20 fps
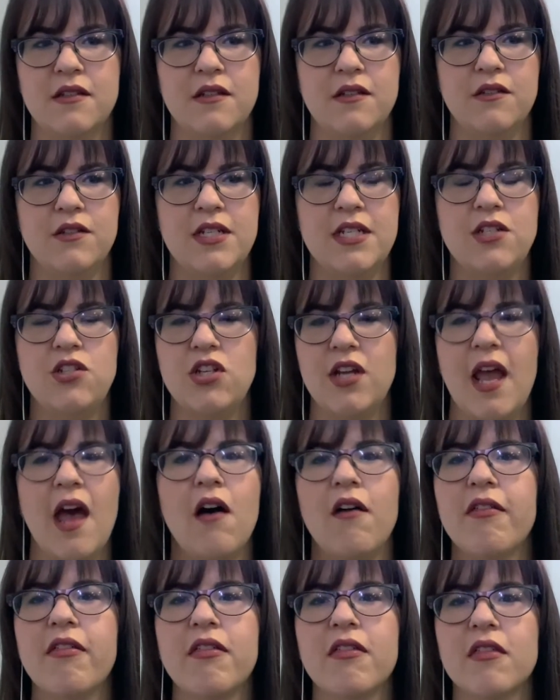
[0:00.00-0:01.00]
teaching
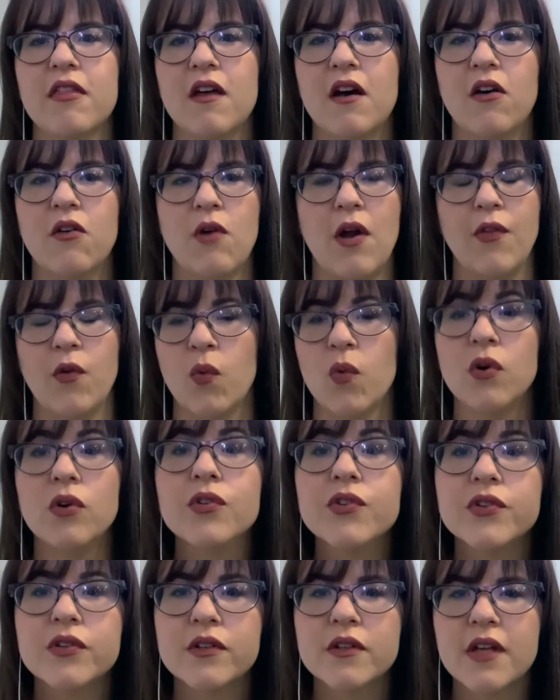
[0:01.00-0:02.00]
health around the world.
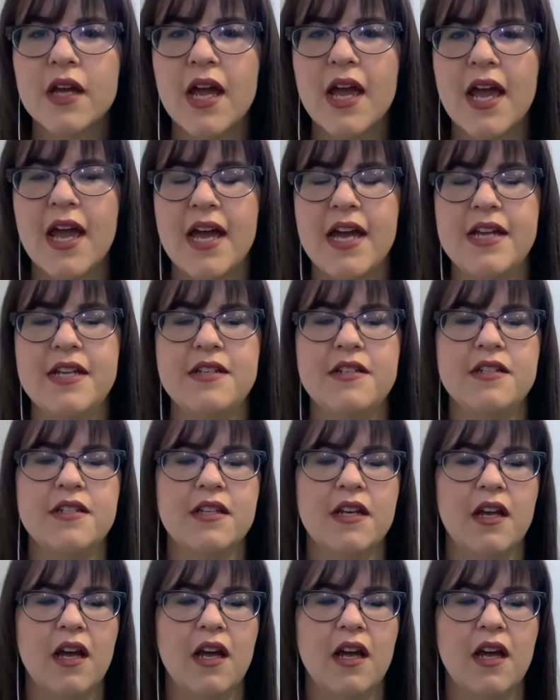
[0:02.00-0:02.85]
And